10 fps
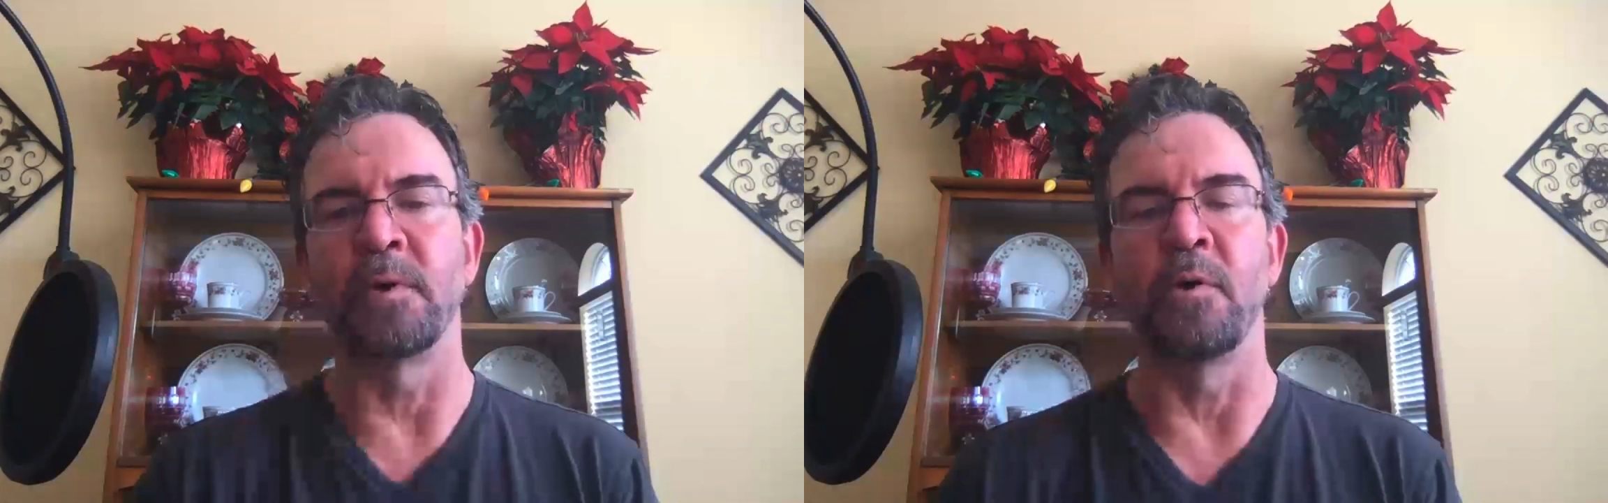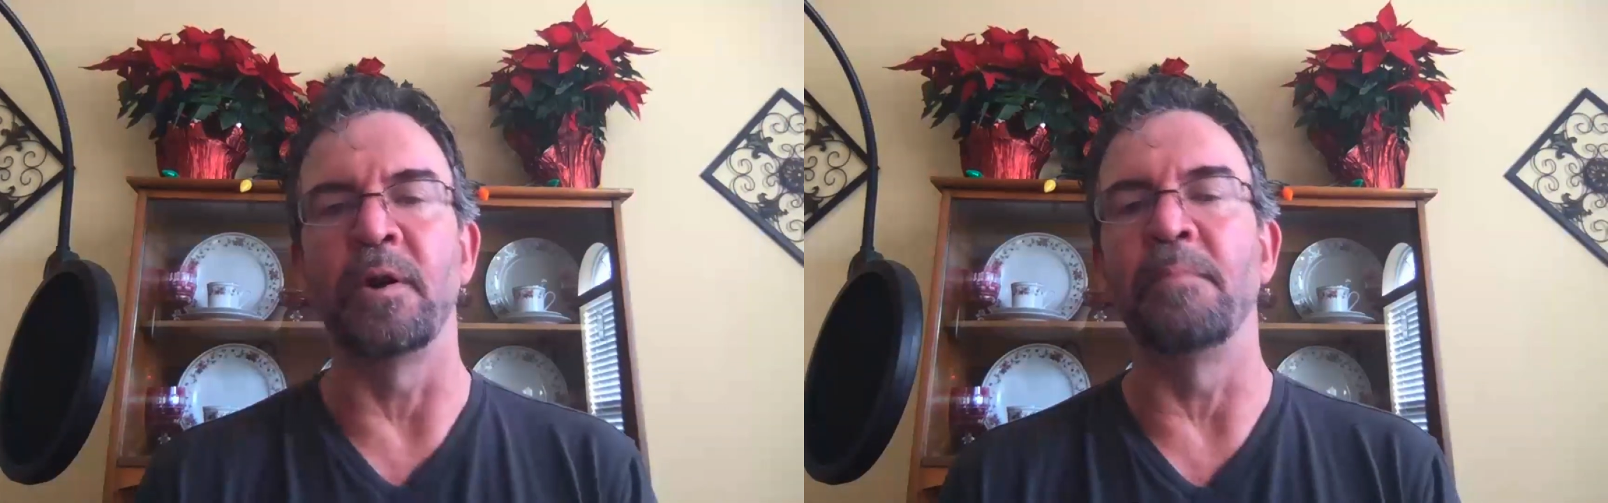
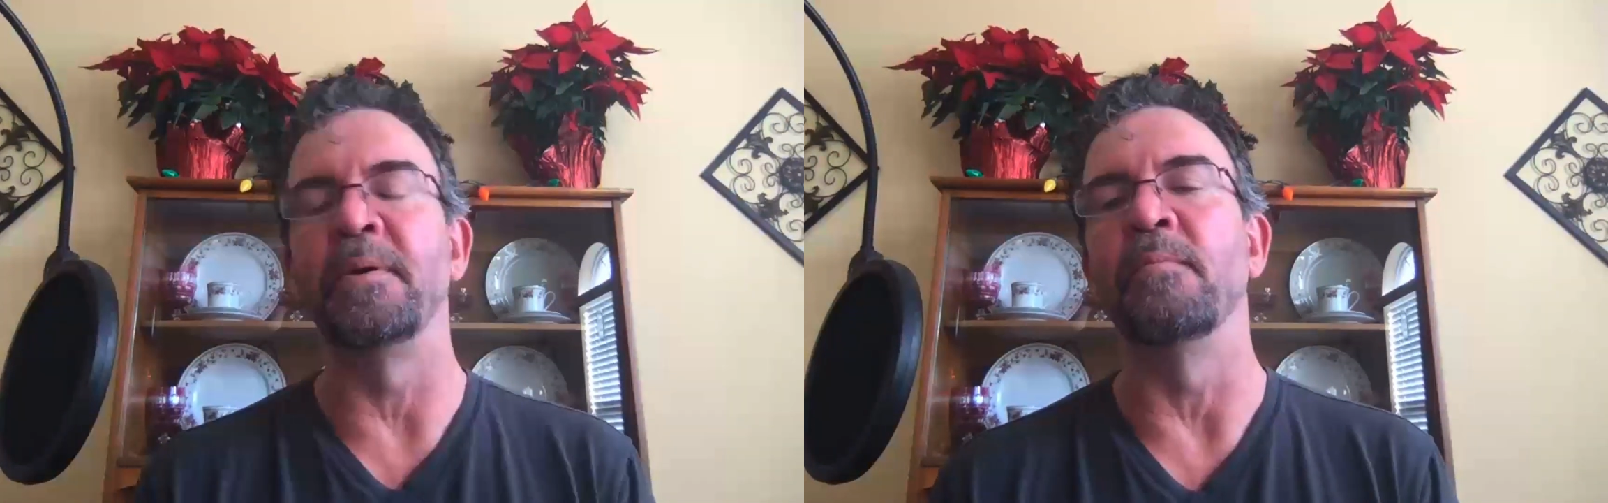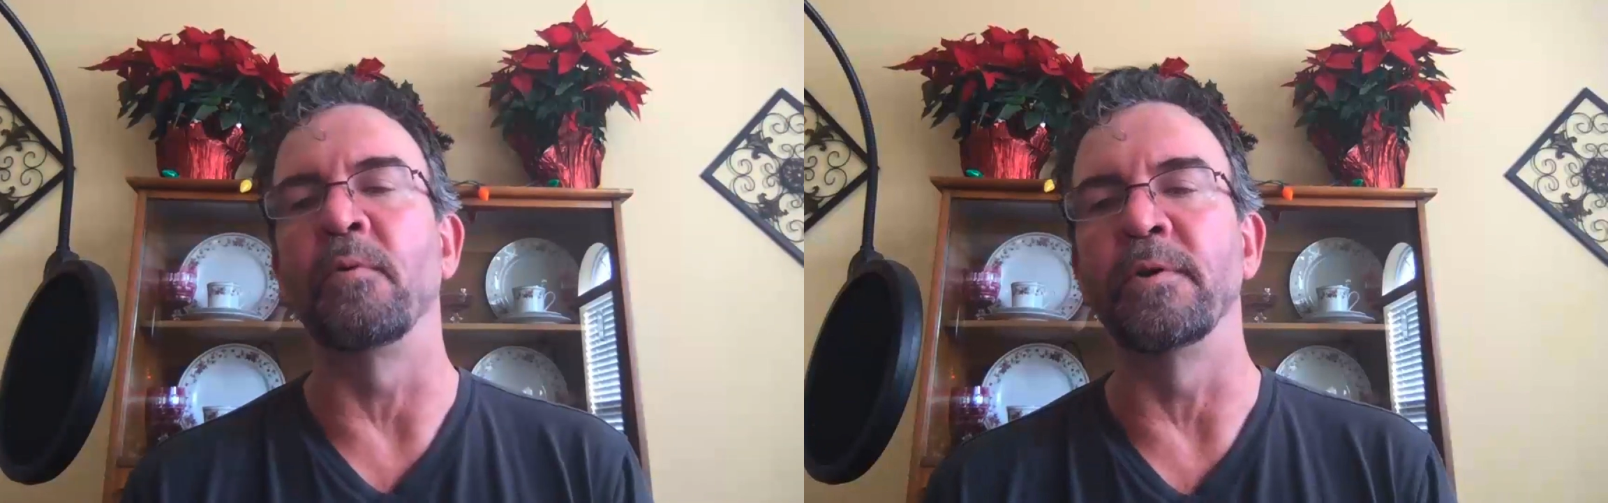go in a
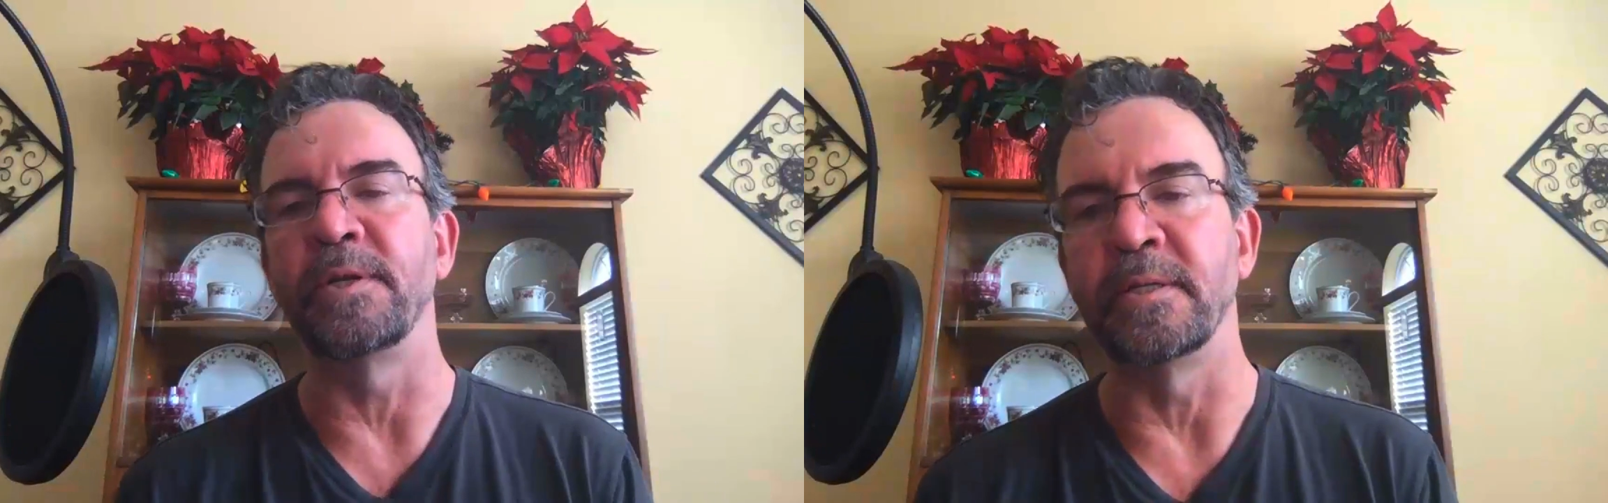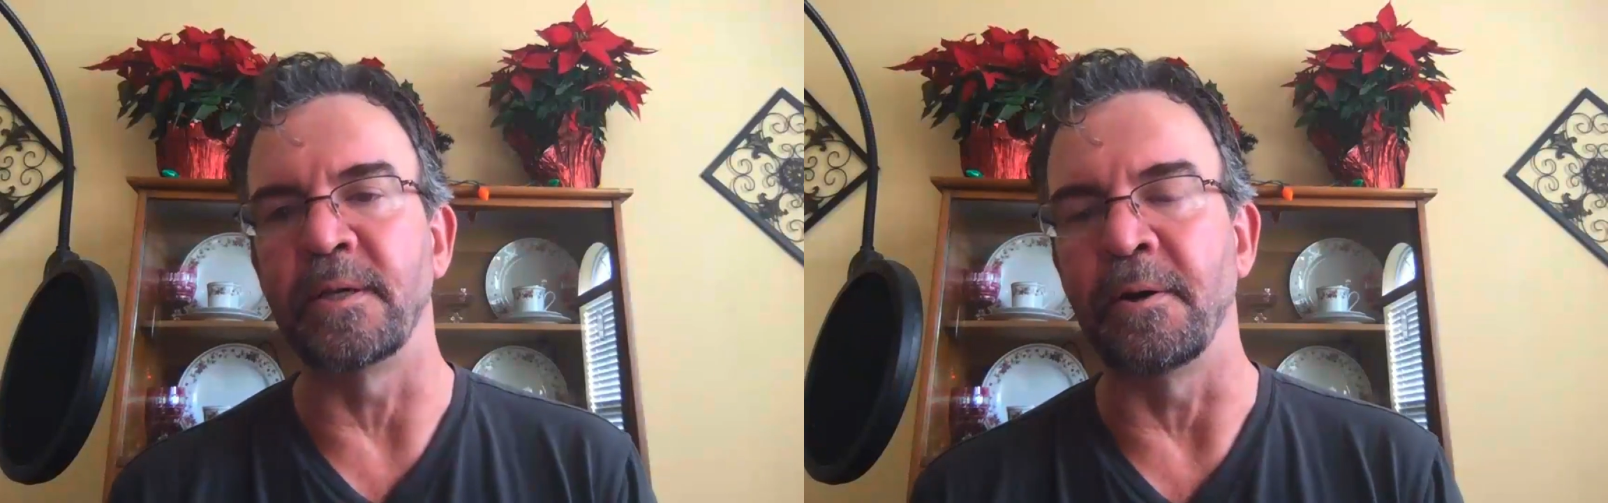bit more
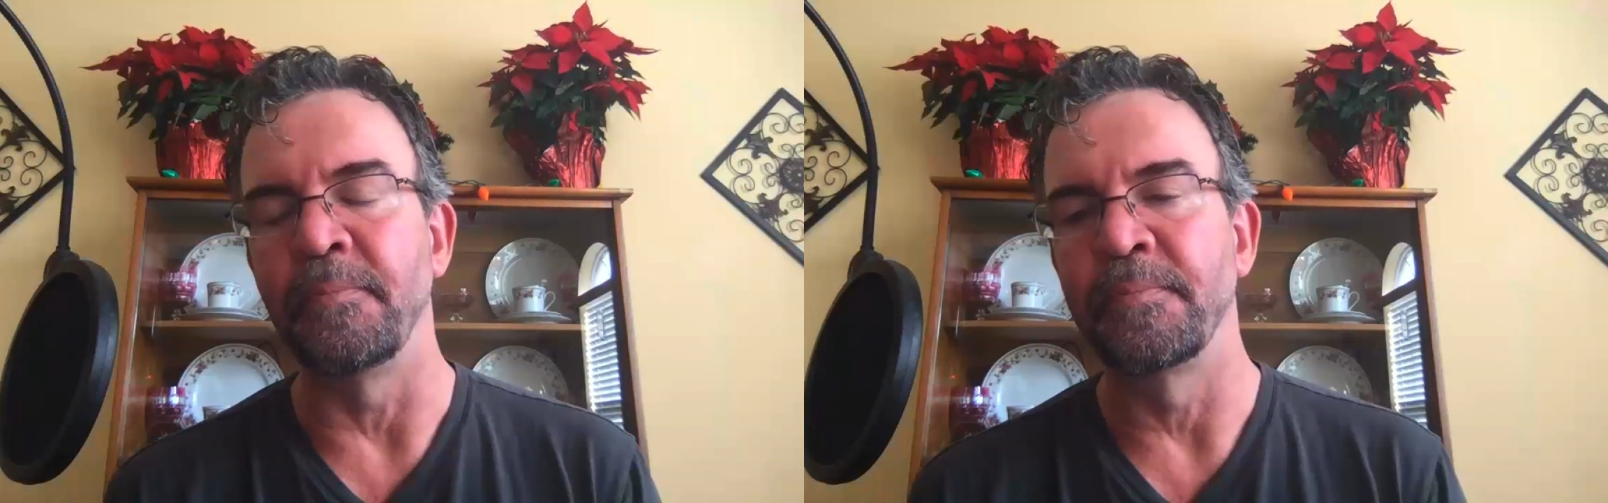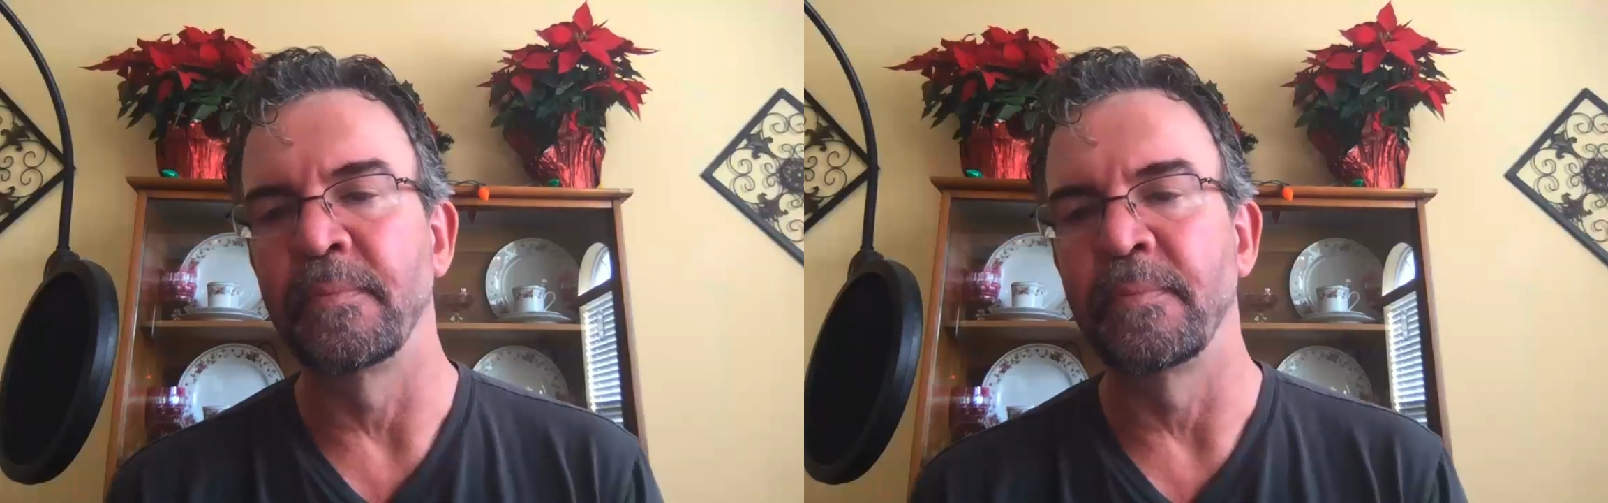detail.